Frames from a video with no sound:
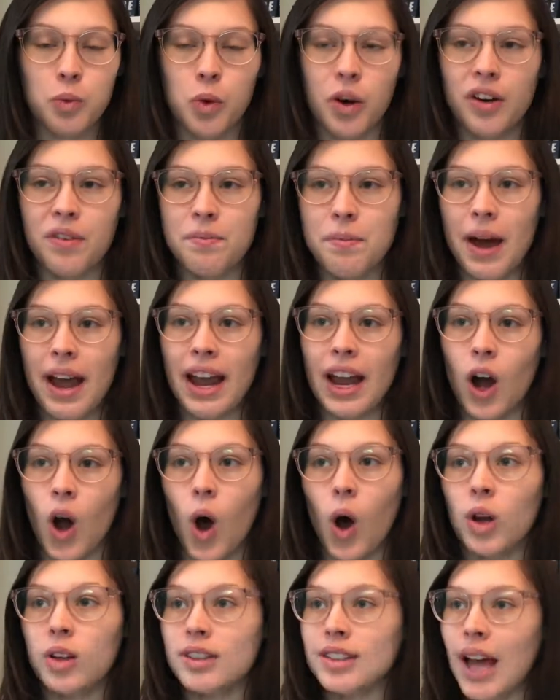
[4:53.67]
one of my
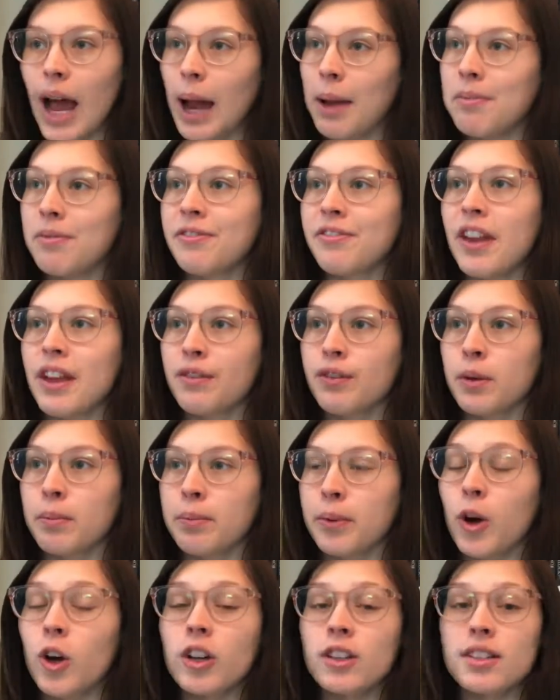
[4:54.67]
all-time favorite
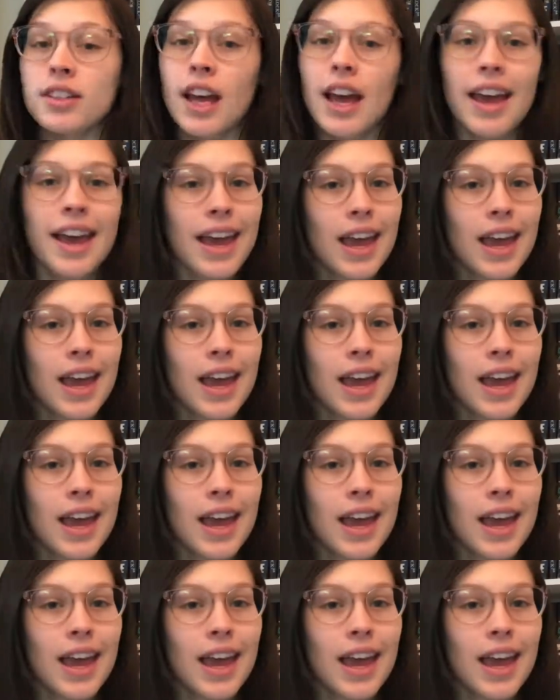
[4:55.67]
books.